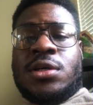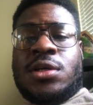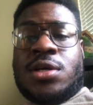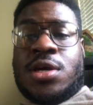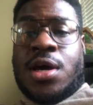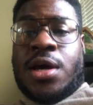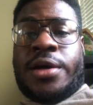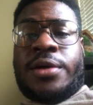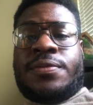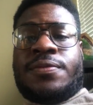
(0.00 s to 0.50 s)

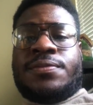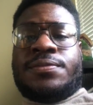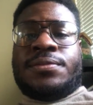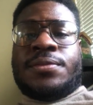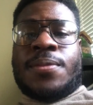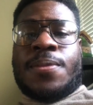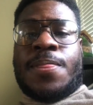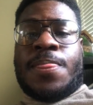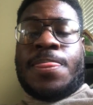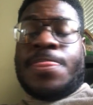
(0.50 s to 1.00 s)
Yeah.
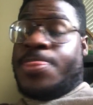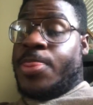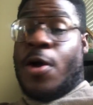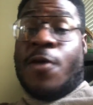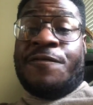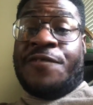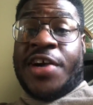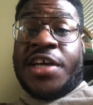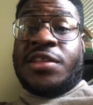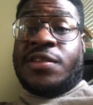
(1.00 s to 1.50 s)

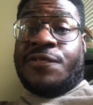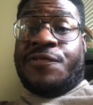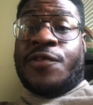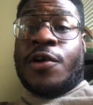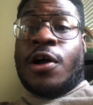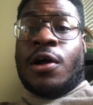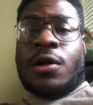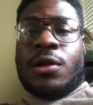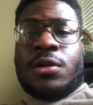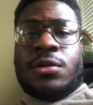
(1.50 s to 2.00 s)
Don't fight the
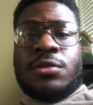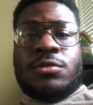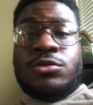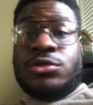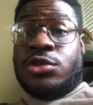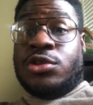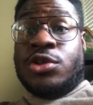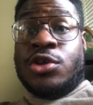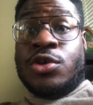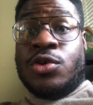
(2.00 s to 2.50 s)
fall.
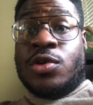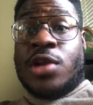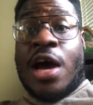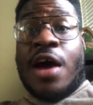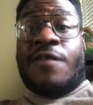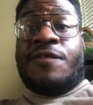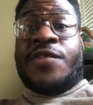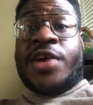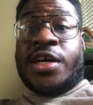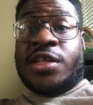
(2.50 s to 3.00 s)
Do
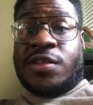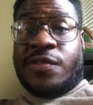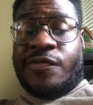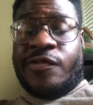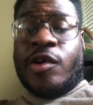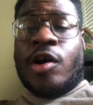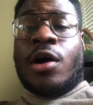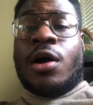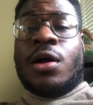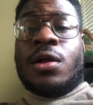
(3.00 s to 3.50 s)
not fight the
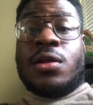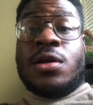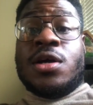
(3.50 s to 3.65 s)
fall.